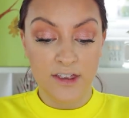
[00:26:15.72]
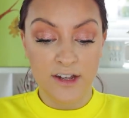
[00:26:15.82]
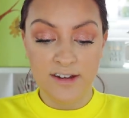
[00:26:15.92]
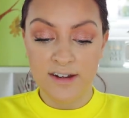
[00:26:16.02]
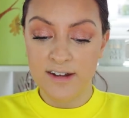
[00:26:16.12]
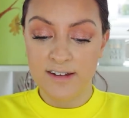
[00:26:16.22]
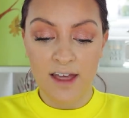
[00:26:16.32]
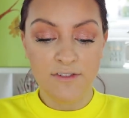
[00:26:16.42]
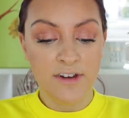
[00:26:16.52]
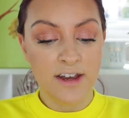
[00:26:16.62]
that didn't,
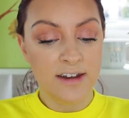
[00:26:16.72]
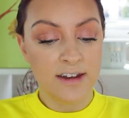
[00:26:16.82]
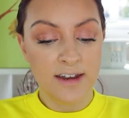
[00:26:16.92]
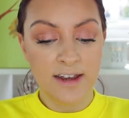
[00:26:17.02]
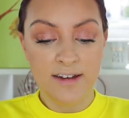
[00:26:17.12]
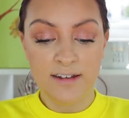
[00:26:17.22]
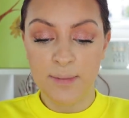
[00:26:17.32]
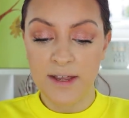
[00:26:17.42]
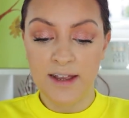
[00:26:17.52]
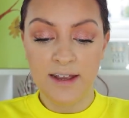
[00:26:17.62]
definitely didn't need to
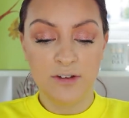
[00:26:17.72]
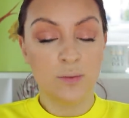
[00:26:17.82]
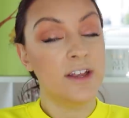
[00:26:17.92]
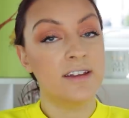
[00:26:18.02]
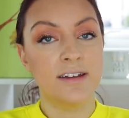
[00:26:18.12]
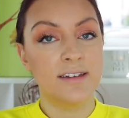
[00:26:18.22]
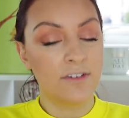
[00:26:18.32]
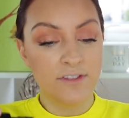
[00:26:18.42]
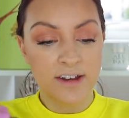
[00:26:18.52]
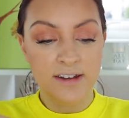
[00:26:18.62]
be tweeted,
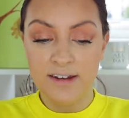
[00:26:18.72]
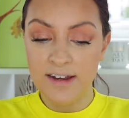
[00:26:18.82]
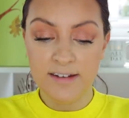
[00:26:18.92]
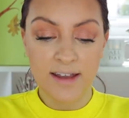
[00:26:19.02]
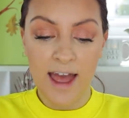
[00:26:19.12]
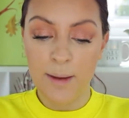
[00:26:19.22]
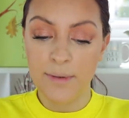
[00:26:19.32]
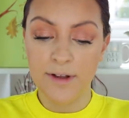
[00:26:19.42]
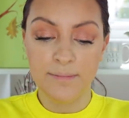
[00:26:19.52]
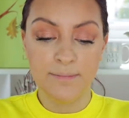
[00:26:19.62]
definitely didn't need to
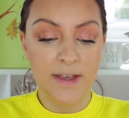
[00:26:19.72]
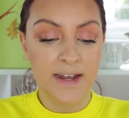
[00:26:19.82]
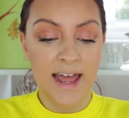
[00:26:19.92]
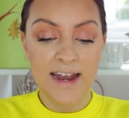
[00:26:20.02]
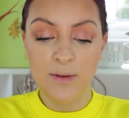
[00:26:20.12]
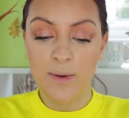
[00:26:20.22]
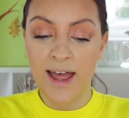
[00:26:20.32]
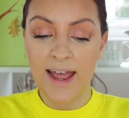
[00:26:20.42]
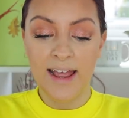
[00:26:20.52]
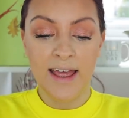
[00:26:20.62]
happen in any
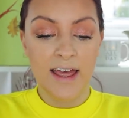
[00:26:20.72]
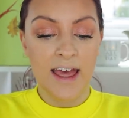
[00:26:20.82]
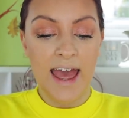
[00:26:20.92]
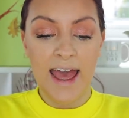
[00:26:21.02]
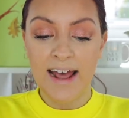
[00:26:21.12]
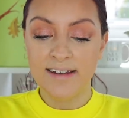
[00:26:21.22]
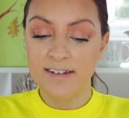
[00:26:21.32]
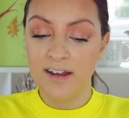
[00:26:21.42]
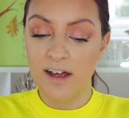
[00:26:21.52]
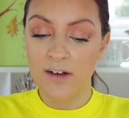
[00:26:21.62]
way,
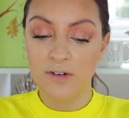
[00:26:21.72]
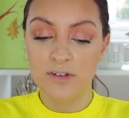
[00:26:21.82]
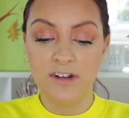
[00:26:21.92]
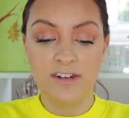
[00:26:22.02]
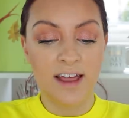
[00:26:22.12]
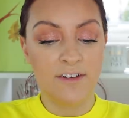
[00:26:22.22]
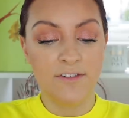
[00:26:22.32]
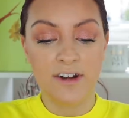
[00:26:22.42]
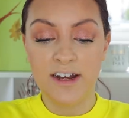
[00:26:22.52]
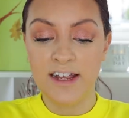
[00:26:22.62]
hairstyles that
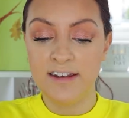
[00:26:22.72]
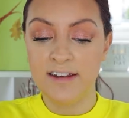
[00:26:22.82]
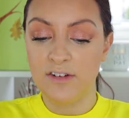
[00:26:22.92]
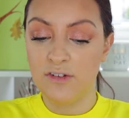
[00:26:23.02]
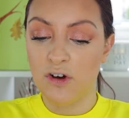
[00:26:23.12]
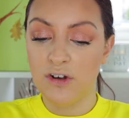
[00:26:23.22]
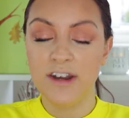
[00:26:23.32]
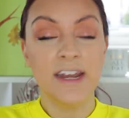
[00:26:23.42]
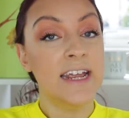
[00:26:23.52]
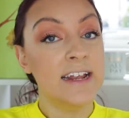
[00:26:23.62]
definitely did not
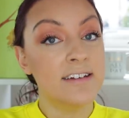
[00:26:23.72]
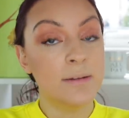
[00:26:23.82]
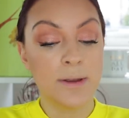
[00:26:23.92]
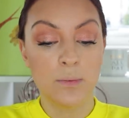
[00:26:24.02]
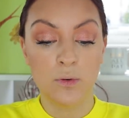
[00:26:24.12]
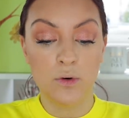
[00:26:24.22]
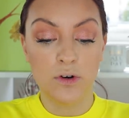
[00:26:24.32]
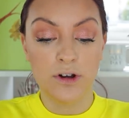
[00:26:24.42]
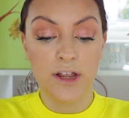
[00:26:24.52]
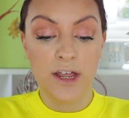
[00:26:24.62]
need to be
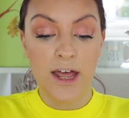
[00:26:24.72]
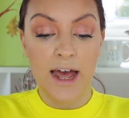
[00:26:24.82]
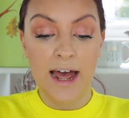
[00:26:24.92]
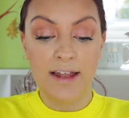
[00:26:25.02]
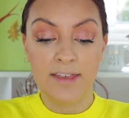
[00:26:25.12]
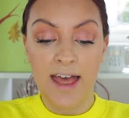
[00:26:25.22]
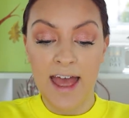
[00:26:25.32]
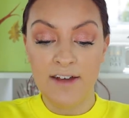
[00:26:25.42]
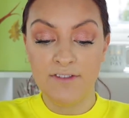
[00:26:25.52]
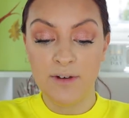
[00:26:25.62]
worn, and that
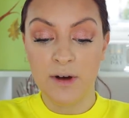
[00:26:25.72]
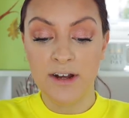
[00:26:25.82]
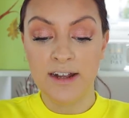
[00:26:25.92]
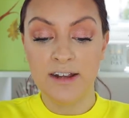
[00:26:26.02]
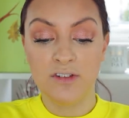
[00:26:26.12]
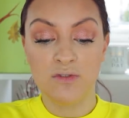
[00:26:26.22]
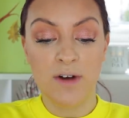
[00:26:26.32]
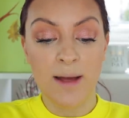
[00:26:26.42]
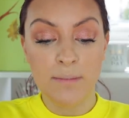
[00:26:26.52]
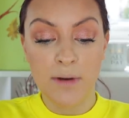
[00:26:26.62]
everyone and his
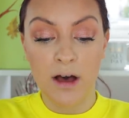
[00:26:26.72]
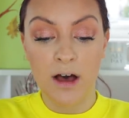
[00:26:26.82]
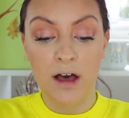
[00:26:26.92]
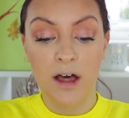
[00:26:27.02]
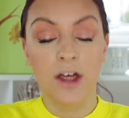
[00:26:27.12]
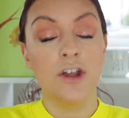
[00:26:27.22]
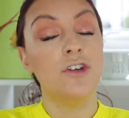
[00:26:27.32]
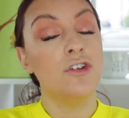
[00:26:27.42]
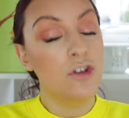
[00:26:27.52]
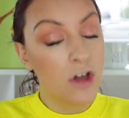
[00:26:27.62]
grandma
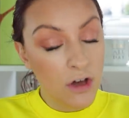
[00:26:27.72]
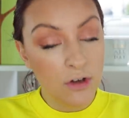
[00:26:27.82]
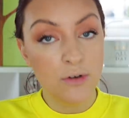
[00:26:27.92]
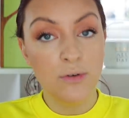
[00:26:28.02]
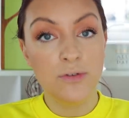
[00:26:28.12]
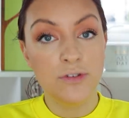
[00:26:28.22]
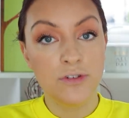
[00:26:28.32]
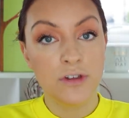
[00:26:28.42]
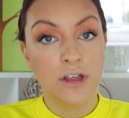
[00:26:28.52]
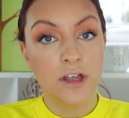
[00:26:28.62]

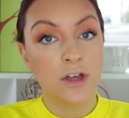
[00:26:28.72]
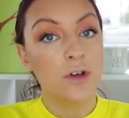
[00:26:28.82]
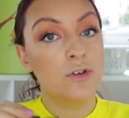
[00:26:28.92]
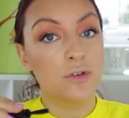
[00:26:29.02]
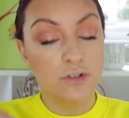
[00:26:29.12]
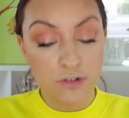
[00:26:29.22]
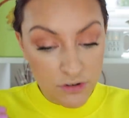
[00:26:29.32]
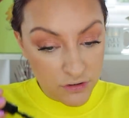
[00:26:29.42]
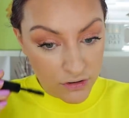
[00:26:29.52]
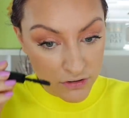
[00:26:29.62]
knows you
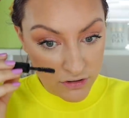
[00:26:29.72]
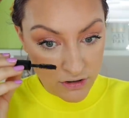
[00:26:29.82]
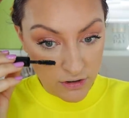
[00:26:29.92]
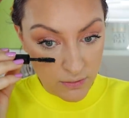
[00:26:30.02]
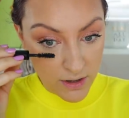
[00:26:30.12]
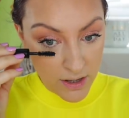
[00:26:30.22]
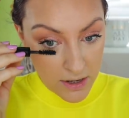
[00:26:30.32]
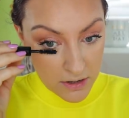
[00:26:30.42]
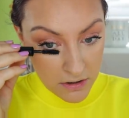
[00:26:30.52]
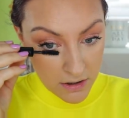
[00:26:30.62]
should not do,
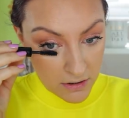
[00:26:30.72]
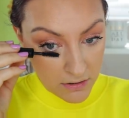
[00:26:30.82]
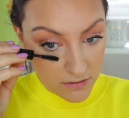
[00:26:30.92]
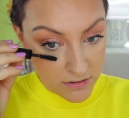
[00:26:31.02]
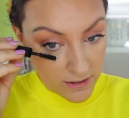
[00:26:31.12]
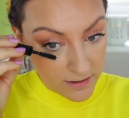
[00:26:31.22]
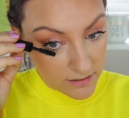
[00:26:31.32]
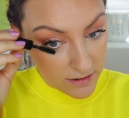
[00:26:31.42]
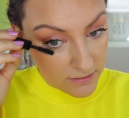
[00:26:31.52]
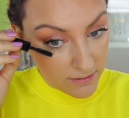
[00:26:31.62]
knows that
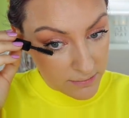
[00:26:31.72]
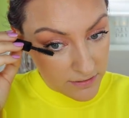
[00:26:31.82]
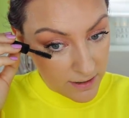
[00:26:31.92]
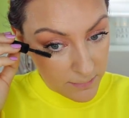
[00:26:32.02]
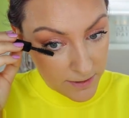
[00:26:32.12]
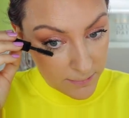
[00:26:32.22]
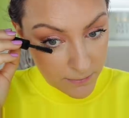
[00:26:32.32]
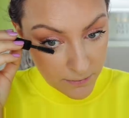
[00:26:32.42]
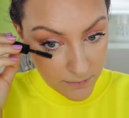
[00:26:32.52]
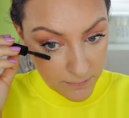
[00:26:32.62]
that's going to upset
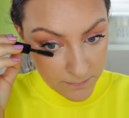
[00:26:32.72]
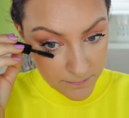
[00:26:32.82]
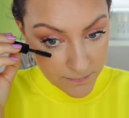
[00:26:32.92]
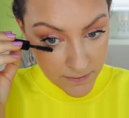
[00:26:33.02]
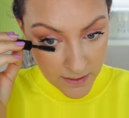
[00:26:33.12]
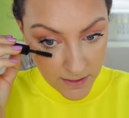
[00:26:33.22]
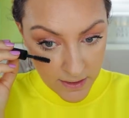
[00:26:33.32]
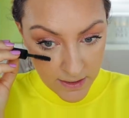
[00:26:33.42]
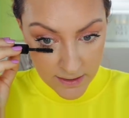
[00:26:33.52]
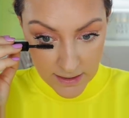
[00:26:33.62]
people,
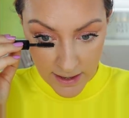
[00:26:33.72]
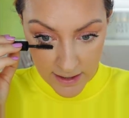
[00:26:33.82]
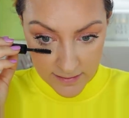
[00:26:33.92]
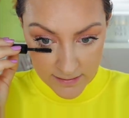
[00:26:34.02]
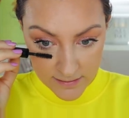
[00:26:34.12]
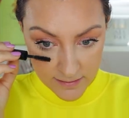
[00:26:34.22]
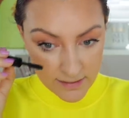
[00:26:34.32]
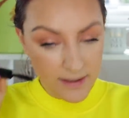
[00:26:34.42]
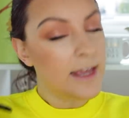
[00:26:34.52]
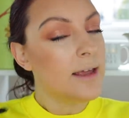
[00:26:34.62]
yet
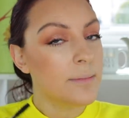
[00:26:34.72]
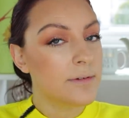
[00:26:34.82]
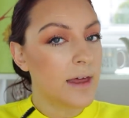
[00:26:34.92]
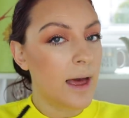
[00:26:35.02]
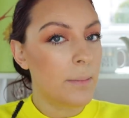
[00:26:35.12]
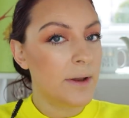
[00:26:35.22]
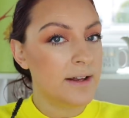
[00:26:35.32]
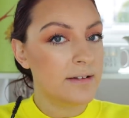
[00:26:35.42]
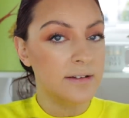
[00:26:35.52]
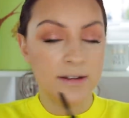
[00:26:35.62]
keeps
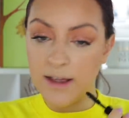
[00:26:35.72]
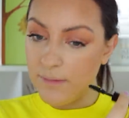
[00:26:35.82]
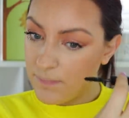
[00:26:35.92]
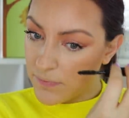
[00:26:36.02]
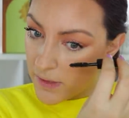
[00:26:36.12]
happening, doesn't it?